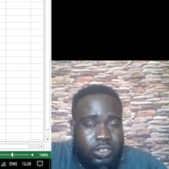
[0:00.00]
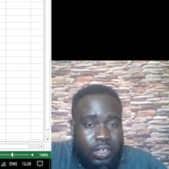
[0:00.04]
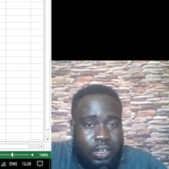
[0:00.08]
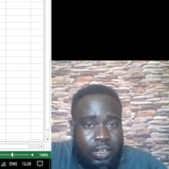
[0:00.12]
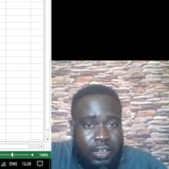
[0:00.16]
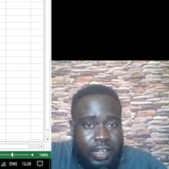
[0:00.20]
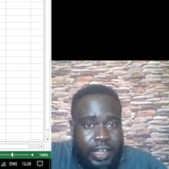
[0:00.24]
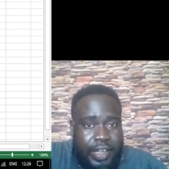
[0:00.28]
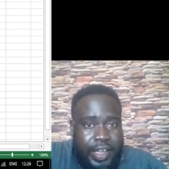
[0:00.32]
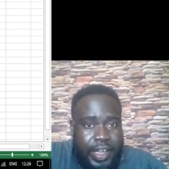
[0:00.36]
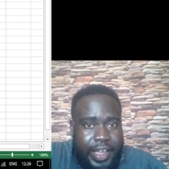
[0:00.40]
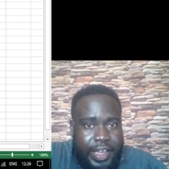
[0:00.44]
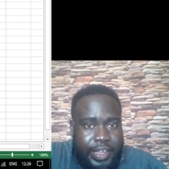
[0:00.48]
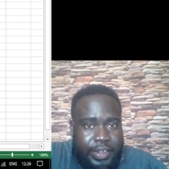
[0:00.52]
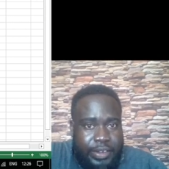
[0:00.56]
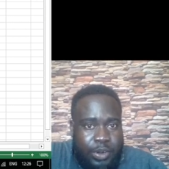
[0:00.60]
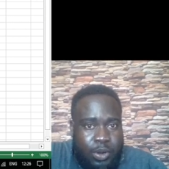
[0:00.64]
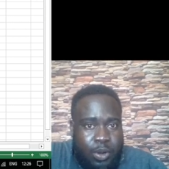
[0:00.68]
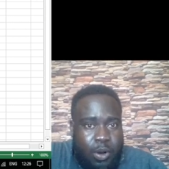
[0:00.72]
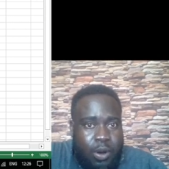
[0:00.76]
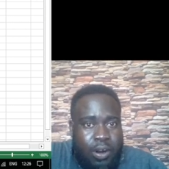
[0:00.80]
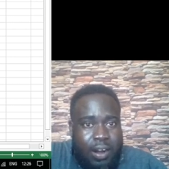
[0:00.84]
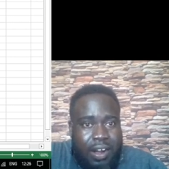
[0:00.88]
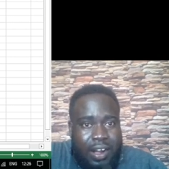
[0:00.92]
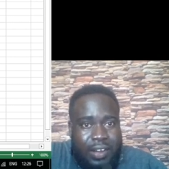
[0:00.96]
of they
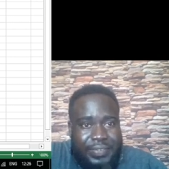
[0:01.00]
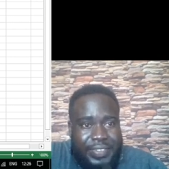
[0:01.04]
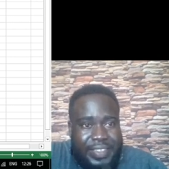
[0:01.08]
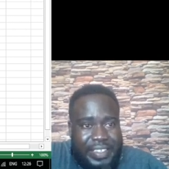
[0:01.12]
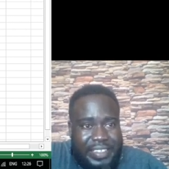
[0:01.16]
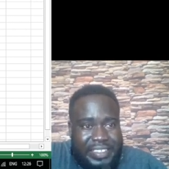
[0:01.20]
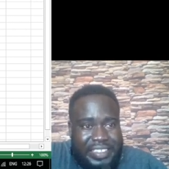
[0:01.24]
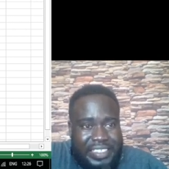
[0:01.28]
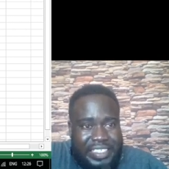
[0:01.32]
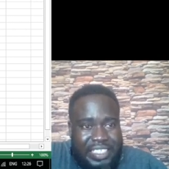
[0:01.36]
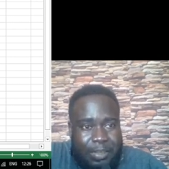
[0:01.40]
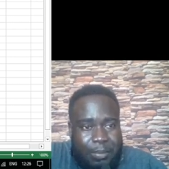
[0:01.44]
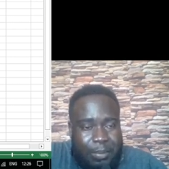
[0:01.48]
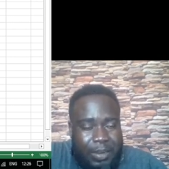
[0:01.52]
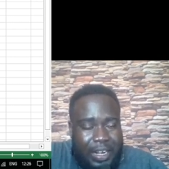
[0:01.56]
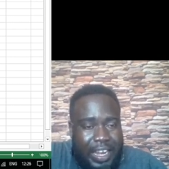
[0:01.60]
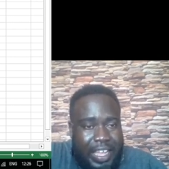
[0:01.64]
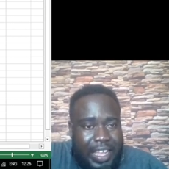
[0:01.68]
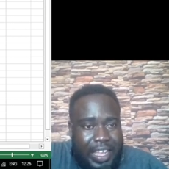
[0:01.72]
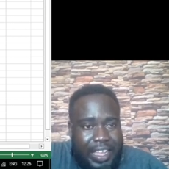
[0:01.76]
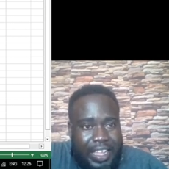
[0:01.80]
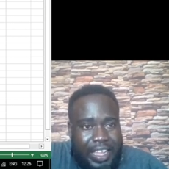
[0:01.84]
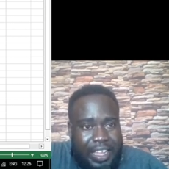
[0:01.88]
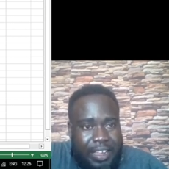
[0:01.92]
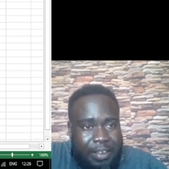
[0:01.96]
all have the
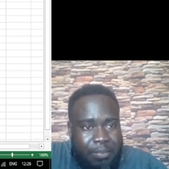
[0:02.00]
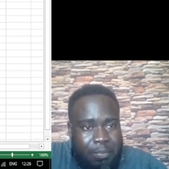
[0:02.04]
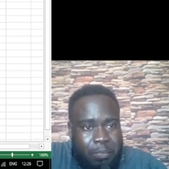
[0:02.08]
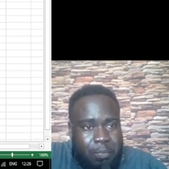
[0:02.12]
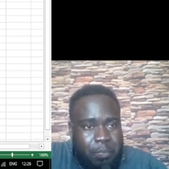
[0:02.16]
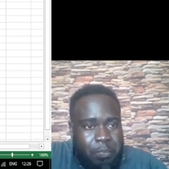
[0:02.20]
similar